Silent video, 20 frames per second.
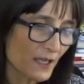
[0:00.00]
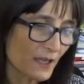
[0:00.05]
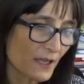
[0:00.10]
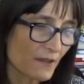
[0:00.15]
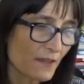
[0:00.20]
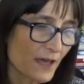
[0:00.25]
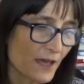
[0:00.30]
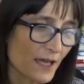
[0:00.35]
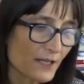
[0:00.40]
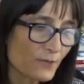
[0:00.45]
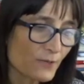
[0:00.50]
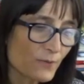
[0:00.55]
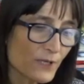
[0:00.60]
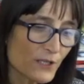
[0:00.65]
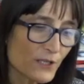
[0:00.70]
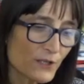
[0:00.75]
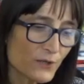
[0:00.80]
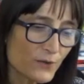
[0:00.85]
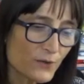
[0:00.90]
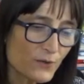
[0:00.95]
that we
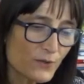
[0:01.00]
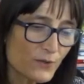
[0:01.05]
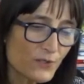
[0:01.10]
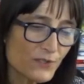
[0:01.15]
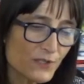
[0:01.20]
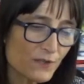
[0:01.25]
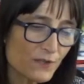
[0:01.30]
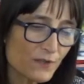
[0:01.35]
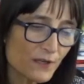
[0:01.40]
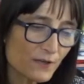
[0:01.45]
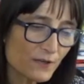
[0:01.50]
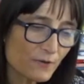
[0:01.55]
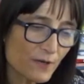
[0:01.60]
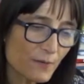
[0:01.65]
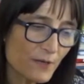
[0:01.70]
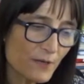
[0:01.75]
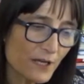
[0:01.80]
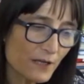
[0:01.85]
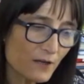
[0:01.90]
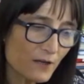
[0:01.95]
use the
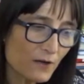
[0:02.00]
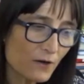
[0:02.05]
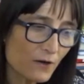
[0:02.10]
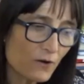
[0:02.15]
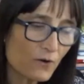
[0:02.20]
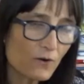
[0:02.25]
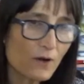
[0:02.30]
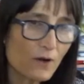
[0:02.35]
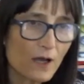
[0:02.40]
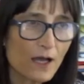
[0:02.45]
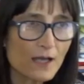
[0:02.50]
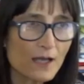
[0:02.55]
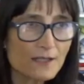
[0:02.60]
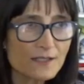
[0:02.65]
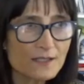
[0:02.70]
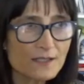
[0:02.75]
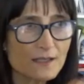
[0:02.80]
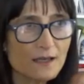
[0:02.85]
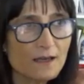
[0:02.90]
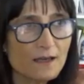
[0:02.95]
criminal law
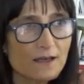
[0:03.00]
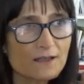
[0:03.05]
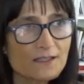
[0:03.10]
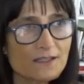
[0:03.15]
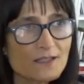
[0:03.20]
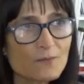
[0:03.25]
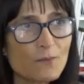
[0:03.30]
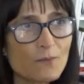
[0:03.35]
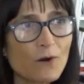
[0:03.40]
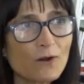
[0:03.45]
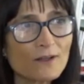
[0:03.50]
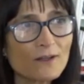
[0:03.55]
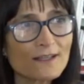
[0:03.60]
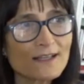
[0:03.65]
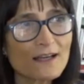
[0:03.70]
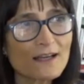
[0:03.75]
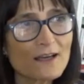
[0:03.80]
as symbolic